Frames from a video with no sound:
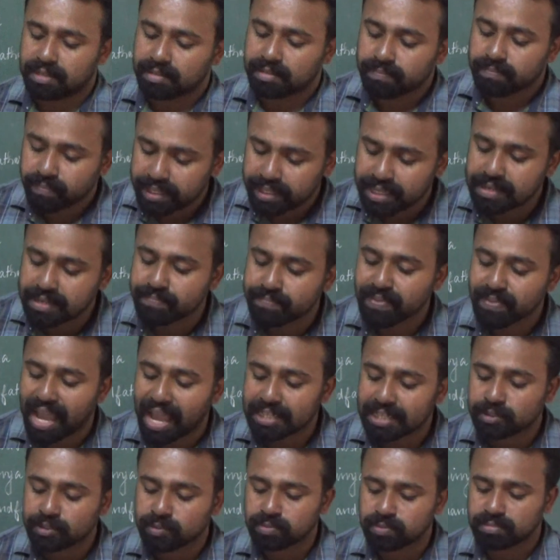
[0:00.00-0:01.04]
in
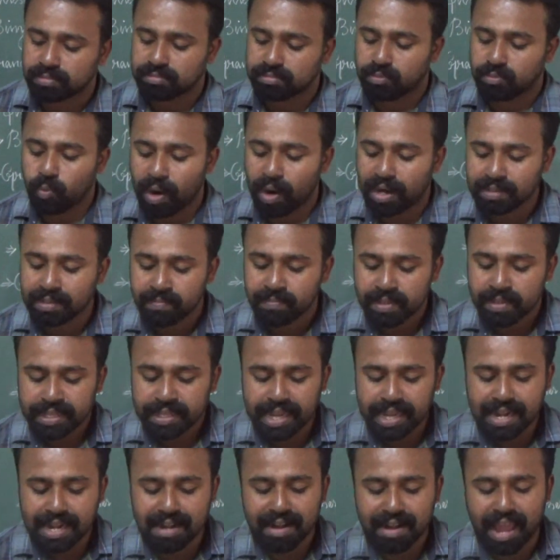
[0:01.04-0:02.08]
at one
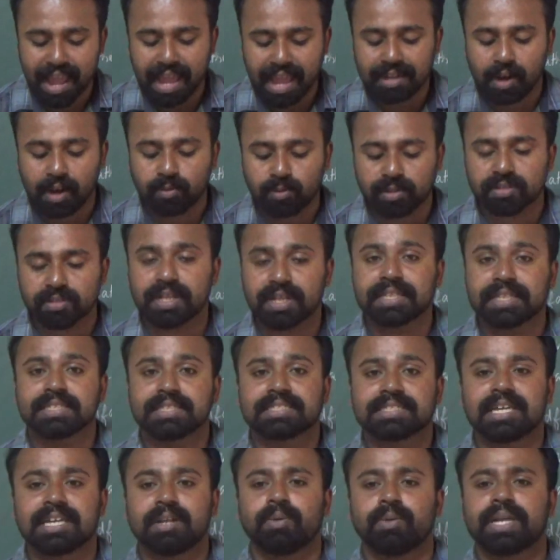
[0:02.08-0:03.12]
end and out of the other
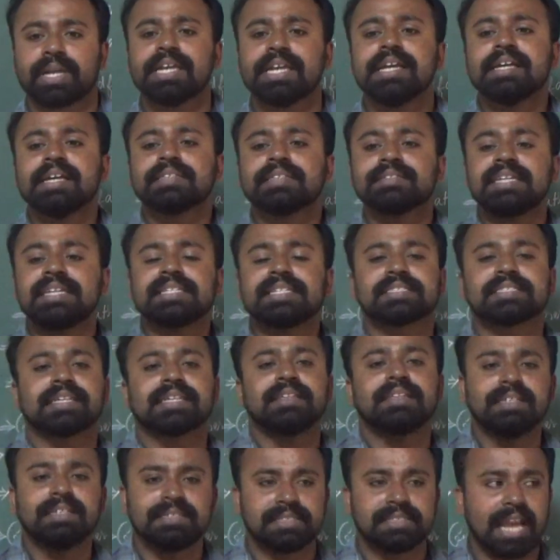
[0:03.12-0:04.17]
side. Okay, there is
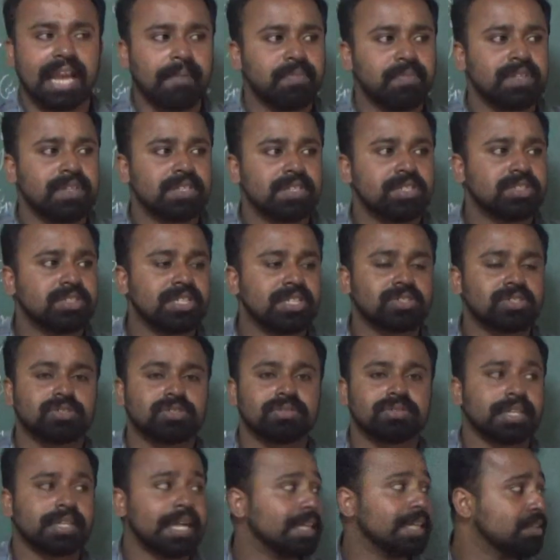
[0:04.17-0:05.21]
this time she
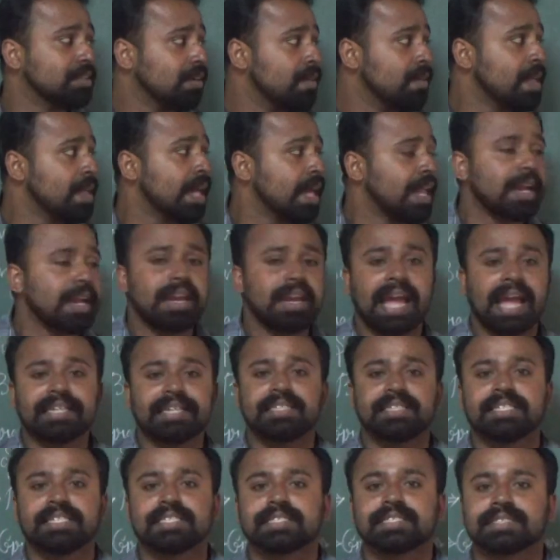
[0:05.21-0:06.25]
just heard the
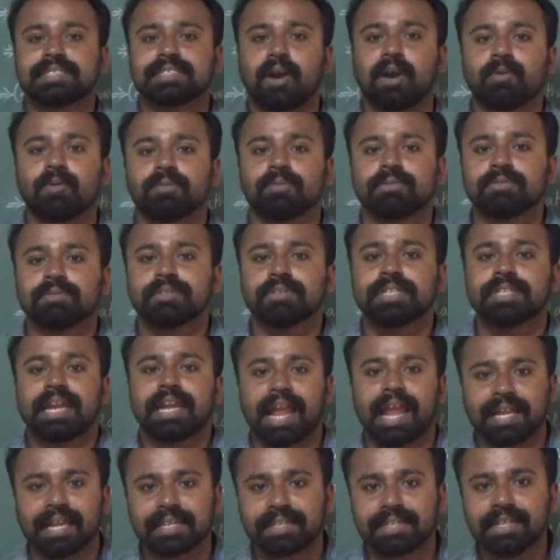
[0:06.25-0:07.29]
lightning sound. The
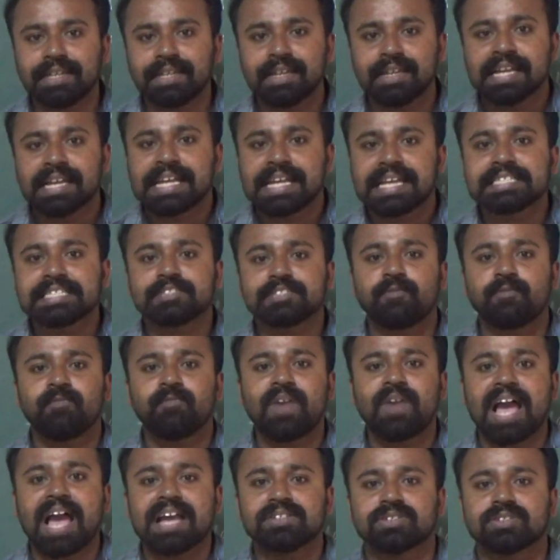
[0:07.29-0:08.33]
lightning is
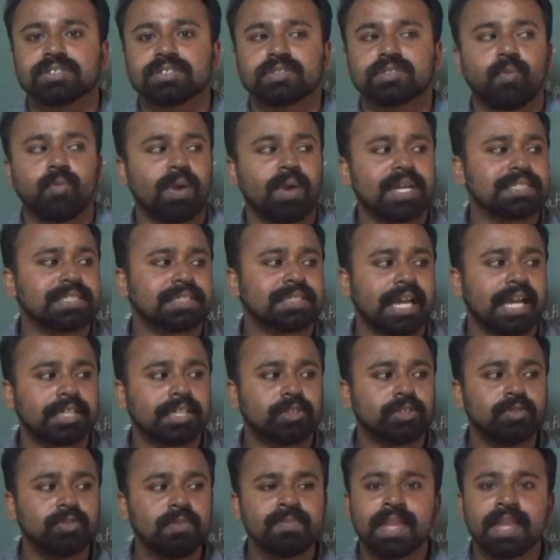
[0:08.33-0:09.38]
flashes one
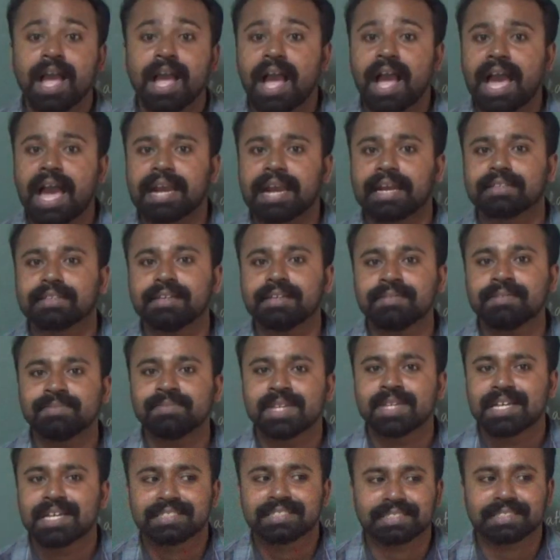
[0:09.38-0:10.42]
side to
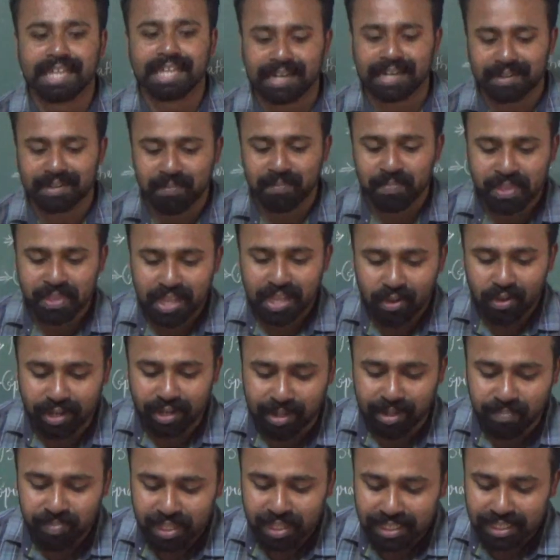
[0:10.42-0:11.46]
another side.
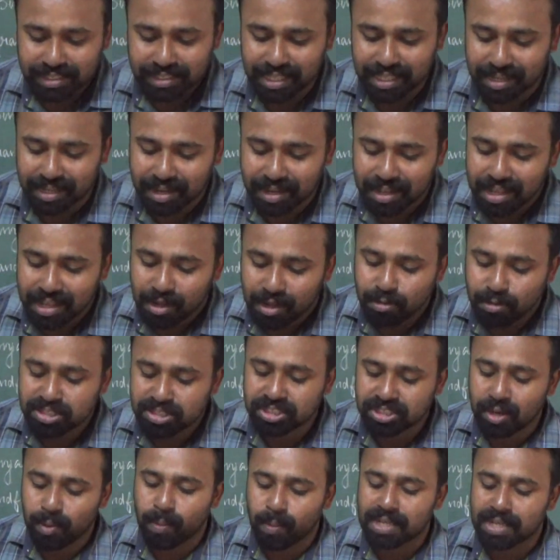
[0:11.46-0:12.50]
Okay, then
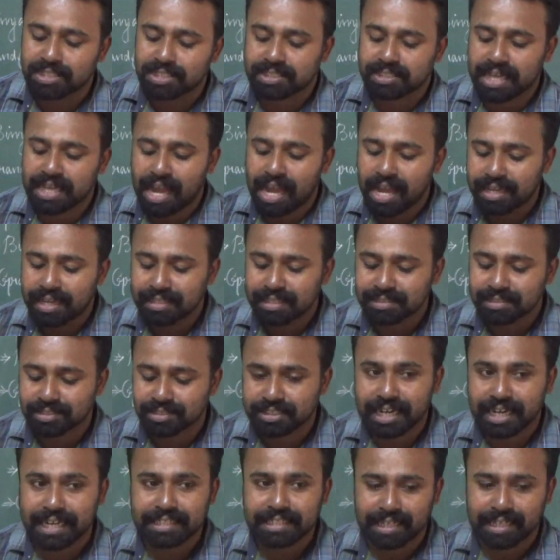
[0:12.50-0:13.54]
Usha was staring
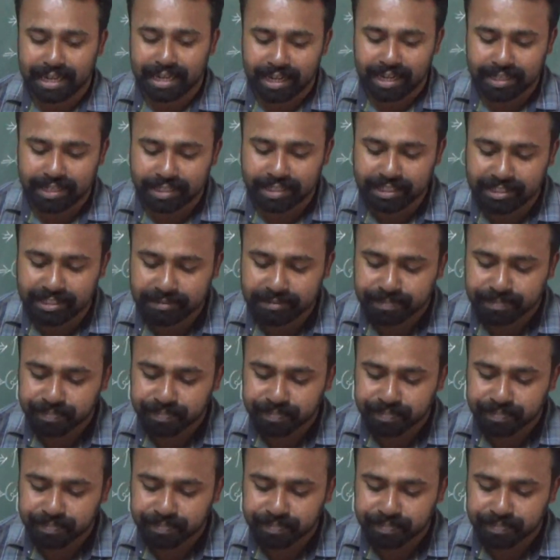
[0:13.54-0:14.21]
straight ahead